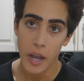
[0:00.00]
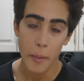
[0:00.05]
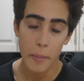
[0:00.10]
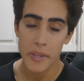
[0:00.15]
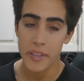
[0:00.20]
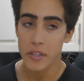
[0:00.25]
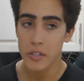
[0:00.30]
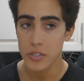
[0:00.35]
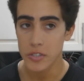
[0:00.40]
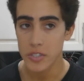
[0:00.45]
I
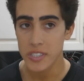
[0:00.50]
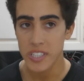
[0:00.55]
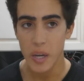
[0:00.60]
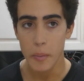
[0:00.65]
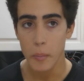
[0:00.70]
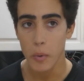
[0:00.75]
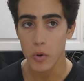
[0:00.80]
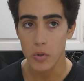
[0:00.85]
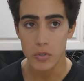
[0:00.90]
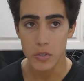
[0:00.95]
mean, there's
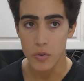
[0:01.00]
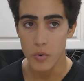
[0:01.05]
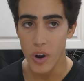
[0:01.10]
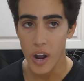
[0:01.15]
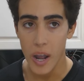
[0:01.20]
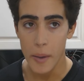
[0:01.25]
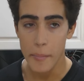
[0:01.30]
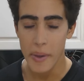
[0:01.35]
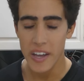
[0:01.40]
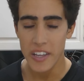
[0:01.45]
Detmold or
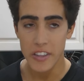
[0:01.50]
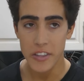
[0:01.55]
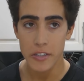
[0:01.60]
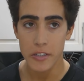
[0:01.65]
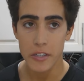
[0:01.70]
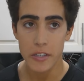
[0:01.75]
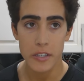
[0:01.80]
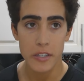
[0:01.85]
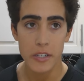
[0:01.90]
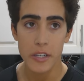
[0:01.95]
rye
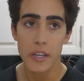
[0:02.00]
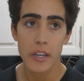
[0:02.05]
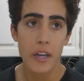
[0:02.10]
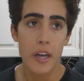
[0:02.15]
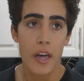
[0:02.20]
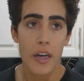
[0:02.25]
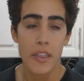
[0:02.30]
method.